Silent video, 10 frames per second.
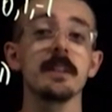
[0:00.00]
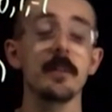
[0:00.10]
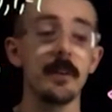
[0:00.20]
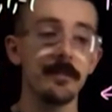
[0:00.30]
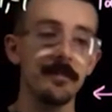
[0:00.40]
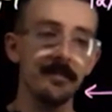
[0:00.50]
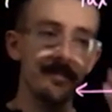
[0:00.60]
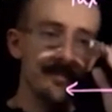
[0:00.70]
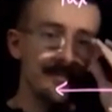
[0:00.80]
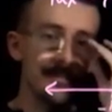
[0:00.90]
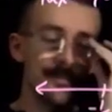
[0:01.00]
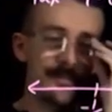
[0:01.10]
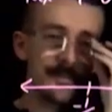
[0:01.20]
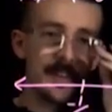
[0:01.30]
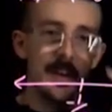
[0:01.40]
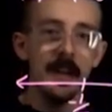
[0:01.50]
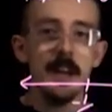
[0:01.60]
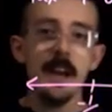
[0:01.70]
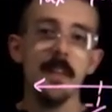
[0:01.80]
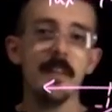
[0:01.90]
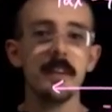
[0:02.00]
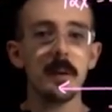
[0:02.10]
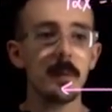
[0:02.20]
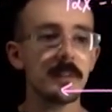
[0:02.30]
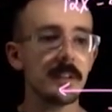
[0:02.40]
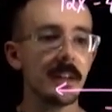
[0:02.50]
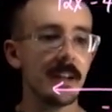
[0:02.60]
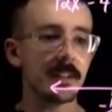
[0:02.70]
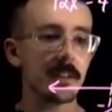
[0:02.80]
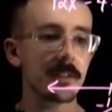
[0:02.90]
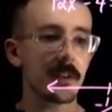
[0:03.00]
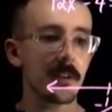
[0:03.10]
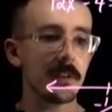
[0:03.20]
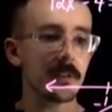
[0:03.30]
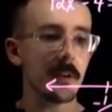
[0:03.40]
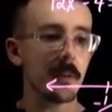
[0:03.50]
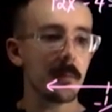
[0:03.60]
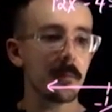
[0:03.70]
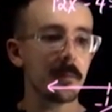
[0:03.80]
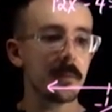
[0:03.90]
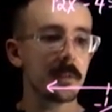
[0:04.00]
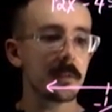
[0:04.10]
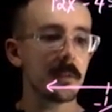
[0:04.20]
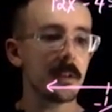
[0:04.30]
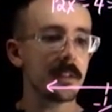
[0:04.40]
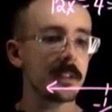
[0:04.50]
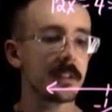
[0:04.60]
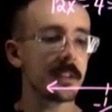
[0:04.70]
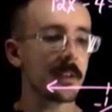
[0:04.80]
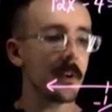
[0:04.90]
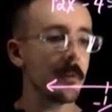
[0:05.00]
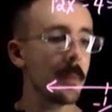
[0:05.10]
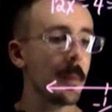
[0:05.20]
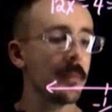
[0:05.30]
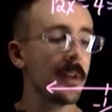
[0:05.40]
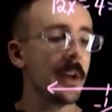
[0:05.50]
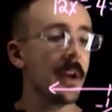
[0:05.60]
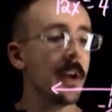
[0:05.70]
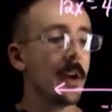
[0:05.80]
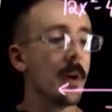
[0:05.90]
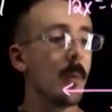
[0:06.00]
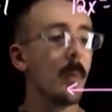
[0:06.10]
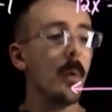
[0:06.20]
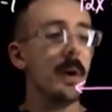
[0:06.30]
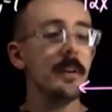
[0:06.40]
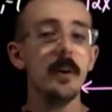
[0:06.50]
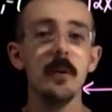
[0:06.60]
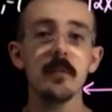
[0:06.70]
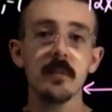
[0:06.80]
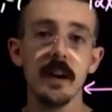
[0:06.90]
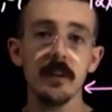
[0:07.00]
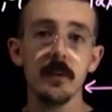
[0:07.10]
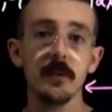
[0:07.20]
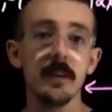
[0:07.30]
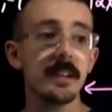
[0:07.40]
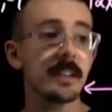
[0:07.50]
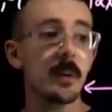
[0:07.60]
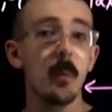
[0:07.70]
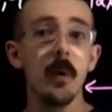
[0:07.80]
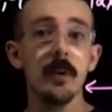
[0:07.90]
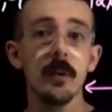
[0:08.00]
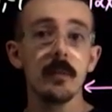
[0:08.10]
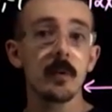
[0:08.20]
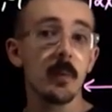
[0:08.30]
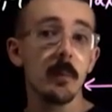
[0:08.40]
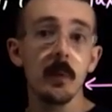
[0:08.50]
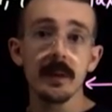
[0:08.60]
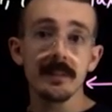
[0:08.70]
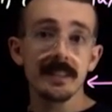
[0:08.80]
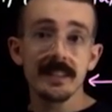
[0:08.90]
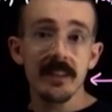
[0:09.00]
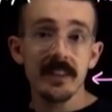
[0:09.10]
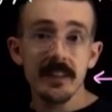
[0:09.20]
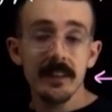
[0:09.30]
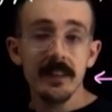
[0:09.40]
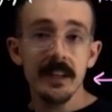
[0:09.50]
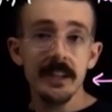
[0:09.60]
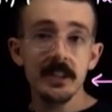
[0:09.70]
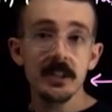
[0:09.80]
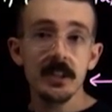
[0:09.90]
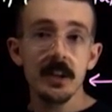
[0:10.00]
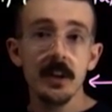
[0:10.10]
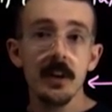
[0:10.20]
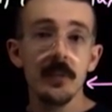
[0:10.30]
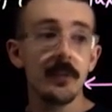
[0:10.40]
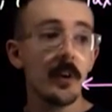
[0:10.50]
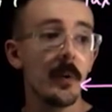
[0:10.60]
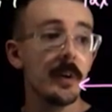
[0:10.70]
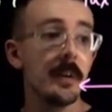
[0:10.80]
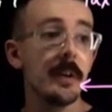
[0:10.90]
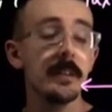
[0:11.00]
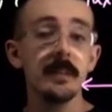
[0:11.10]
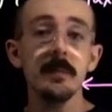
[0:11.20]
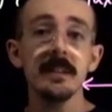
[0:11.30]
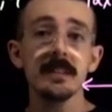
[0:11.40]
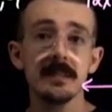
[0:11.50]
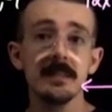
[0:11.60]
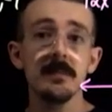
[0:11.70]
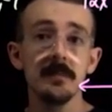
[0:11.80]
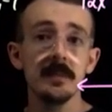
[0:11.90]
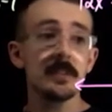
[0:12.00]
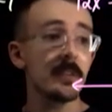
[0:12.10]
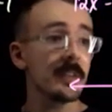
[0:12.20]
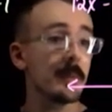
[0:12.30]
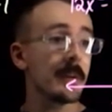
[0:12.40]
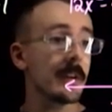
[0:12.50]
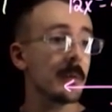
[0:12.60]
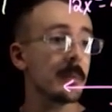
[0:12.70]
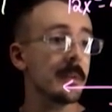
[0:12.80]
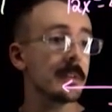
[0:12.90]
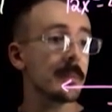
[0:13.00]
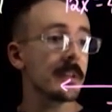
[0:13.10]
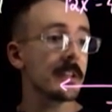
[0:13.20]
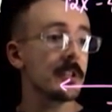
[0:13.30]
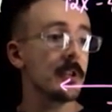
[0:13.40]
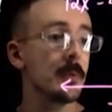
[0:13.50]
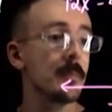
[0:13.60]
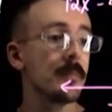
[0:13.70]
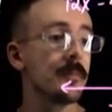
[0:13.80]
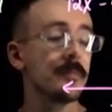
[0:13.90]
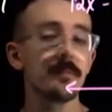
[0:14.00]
was 0. And then the numbers I'll test, I'll circle, so I'll I'll test 0. 1 over radical 3 is like 1 over 1.7-ish. So something that's certainly bigger would be something like 2.